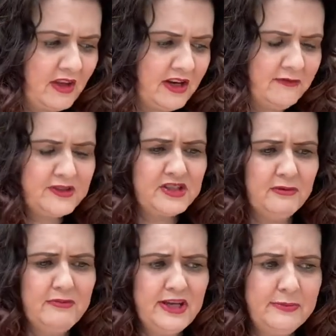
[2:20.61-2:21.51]
Now, for
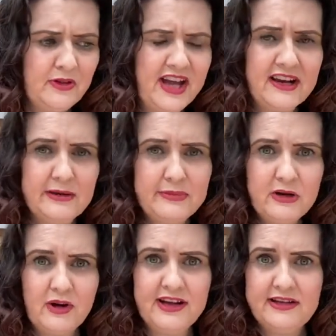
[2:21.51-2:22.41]
some people, that can be
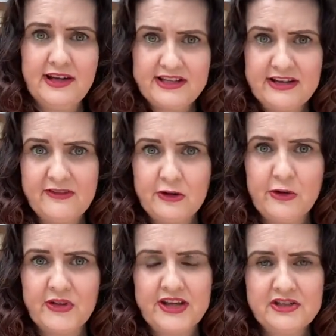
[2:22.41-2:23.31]
quite a
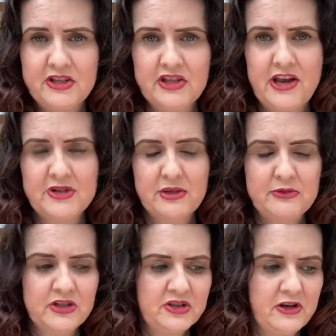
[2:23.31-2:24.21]
difficult thing to do. So
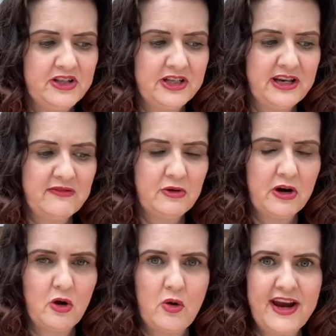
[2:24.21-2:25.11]
I'm just going to give you
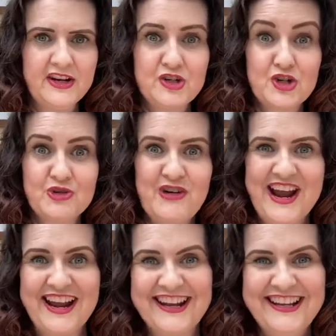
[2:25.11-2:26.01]
a quick
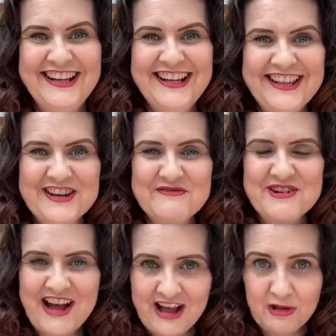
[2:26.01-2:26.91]
trick that
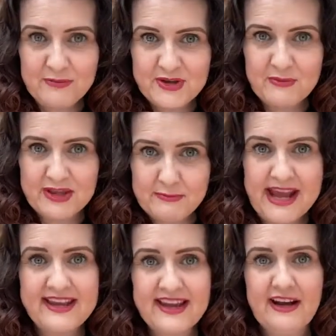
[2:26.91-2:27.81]
will help you with
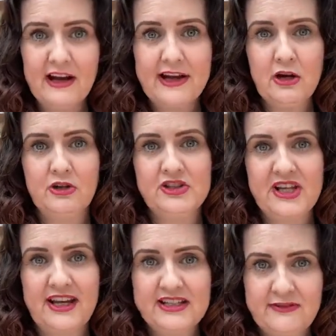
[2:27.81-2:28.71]
making eye
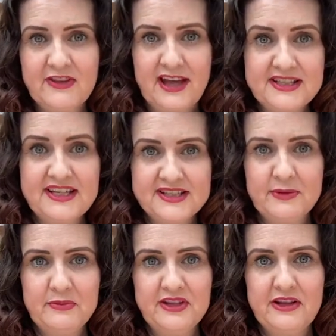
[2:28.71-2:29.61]
contact if that is
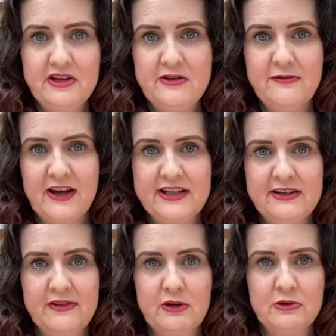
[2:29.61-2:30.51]
something that you find
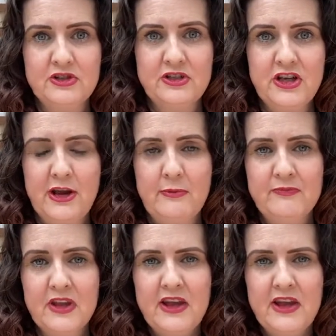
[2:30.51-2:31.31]
difficult to do.